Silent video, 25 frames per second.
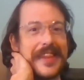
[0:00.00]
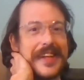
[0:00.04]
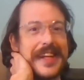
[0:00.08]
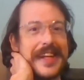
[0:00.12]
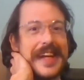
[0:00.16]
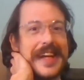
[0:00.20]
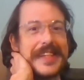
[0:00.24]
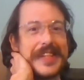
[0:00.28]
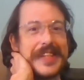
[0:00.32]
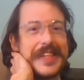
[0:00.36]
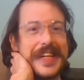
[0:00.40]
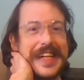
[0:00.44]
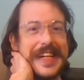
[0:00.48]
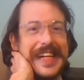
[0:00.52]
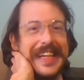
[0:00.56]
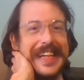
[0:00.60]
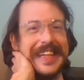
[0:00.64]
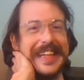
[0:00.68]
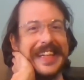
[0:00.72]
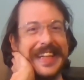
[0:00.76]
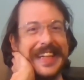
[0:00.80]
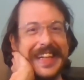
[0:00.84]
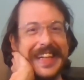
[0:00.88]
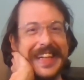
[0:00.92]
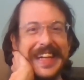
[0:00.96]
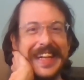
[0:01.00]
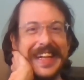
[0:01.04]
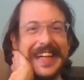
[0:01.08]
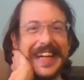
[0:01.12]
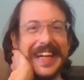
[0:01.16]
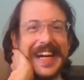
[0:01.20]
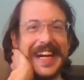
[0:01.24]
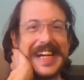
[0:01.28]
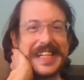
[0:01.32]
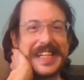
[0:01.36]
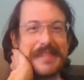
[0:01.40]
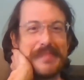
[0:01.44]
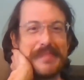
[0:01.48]
desert,
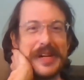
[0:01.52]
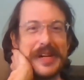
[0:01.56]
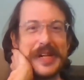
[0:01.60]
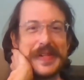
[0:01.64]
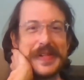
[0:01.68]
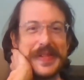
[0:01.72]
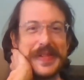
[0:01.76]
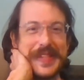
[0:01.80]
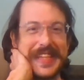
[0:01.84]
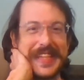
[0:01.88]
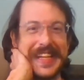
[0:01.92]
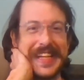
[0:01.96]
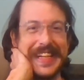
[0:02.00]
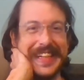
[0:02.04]
I suppose.